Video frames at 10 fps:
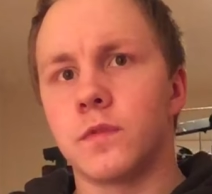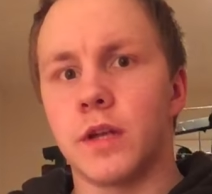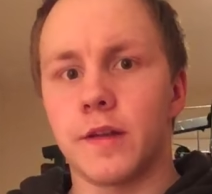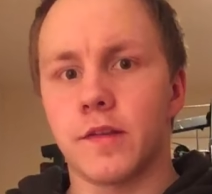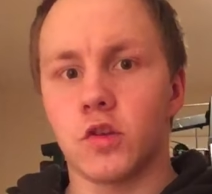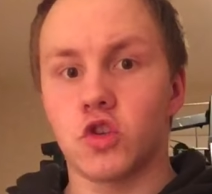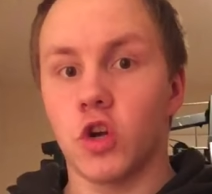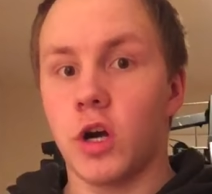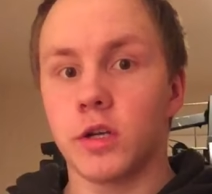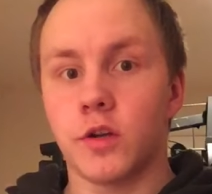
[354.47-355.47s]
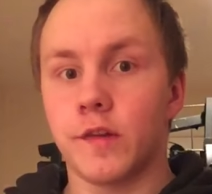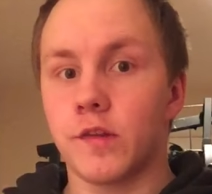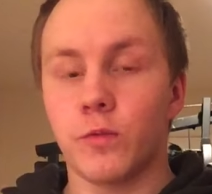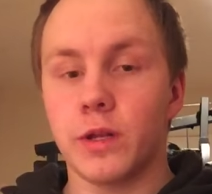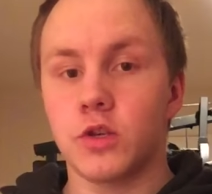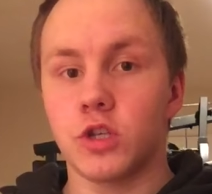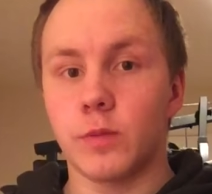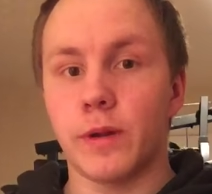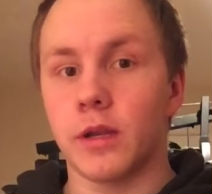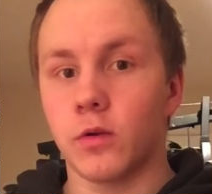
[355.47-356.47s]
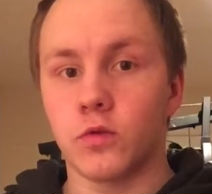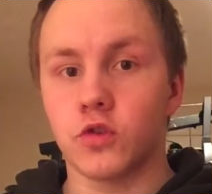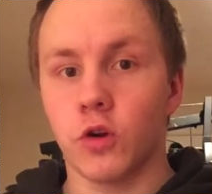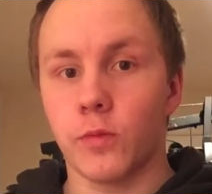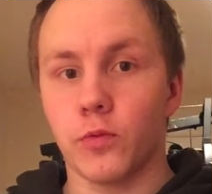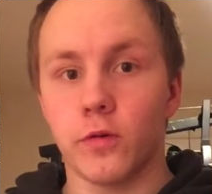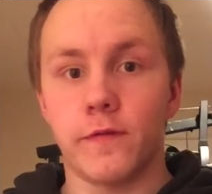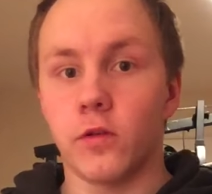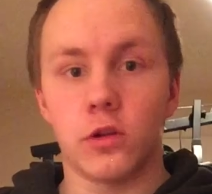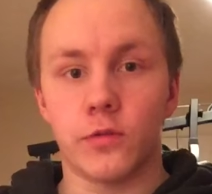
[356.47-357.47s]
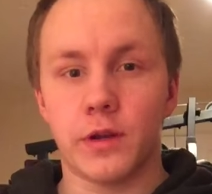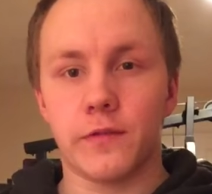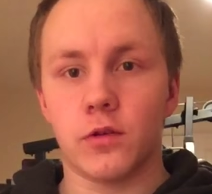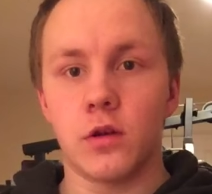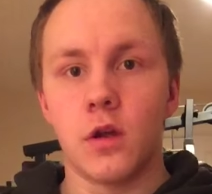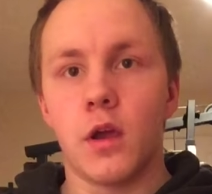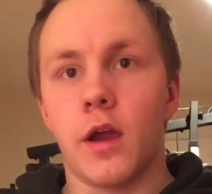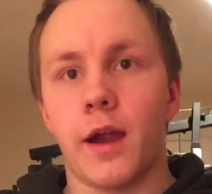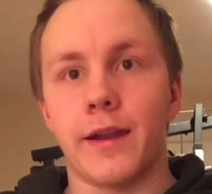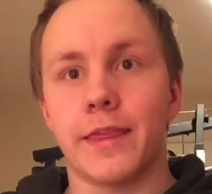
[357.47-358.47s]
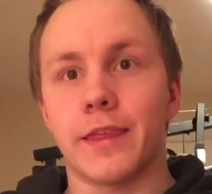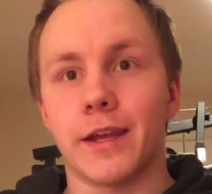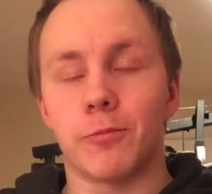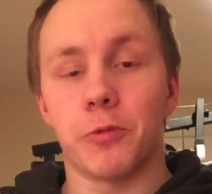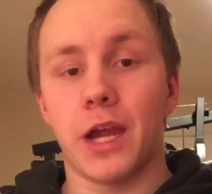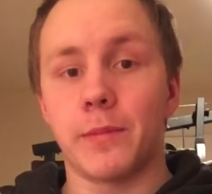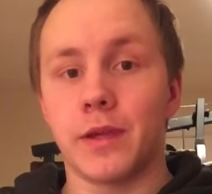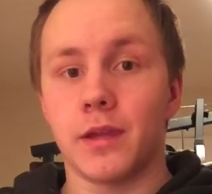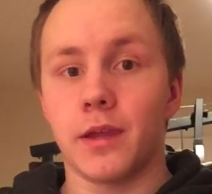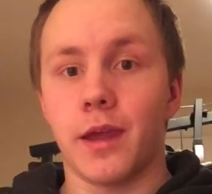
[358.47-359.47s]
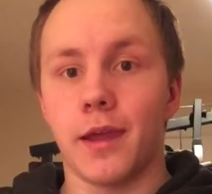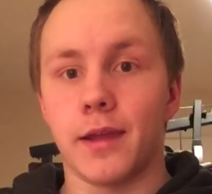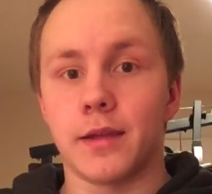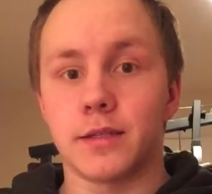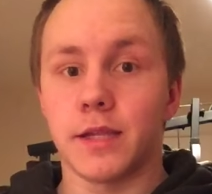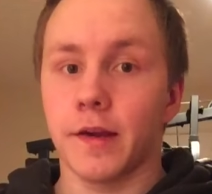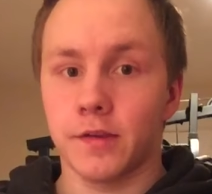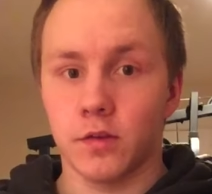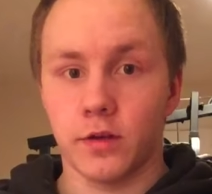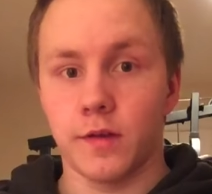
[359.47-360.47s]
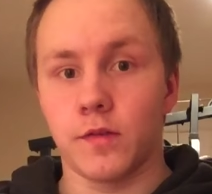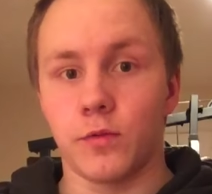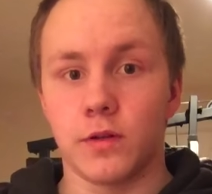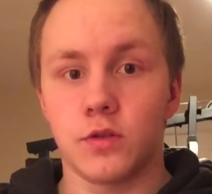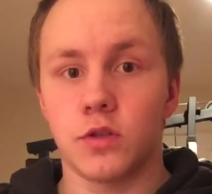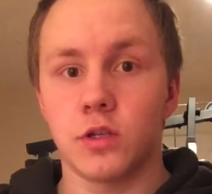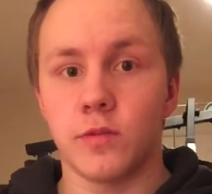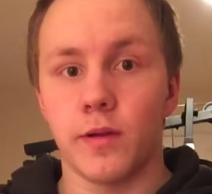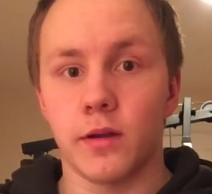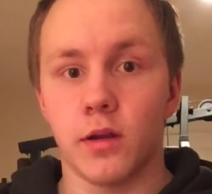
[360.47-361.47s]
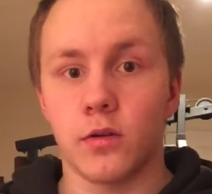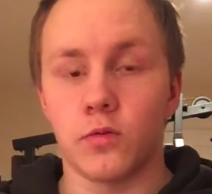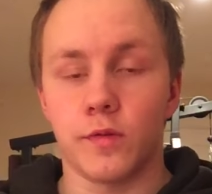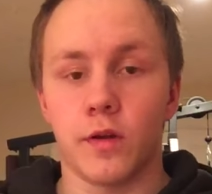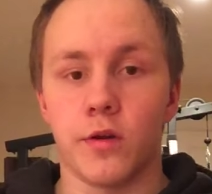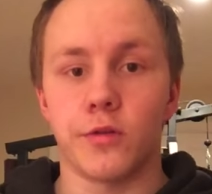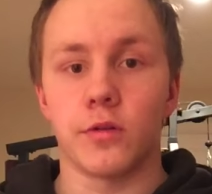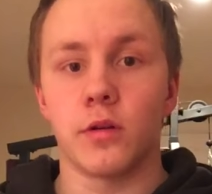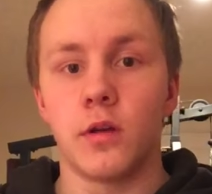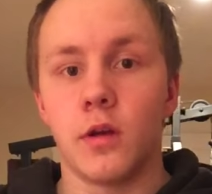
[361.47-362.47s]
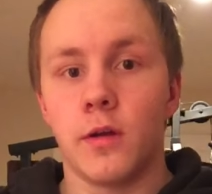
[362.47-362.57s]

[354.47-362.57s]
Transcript: Dennis and Shawn could switch depending who's sharper, full or whatever. And I think Ramy and Dexter can switch depending on who's harder.